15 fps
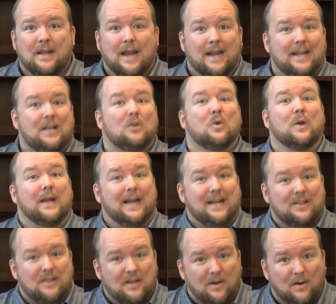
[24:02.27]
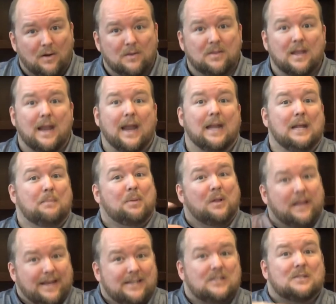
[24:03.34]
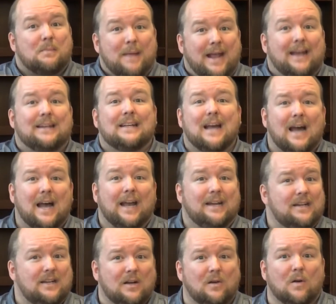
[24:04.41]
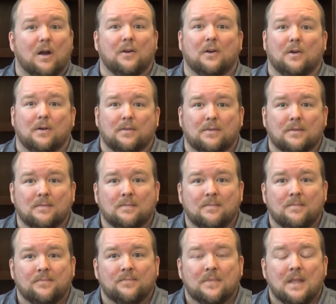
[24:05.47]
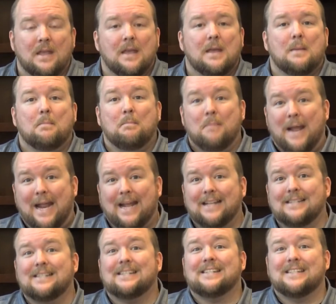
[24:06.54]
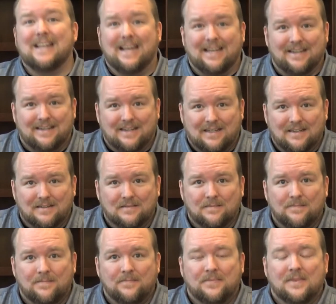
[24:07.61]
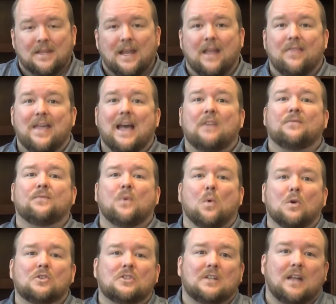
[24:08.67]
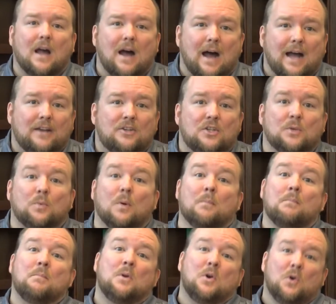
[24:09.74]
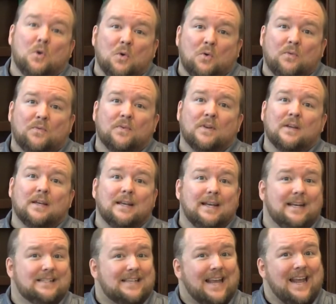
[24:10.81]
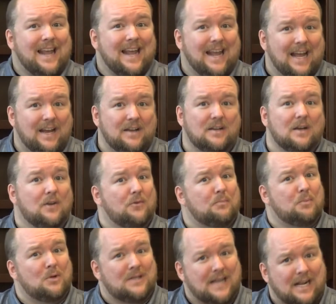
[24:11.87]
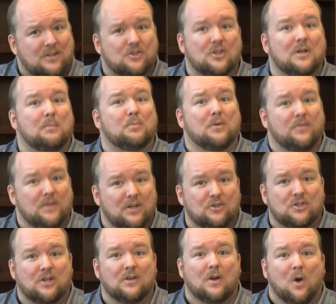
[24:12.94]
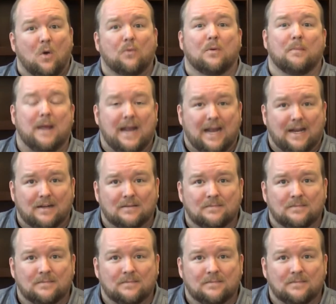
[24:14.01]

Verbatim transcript: and He created the earth, and He placed mankind here on earth. Man sinned, and that forced God to remove His hand of protection and provision over man.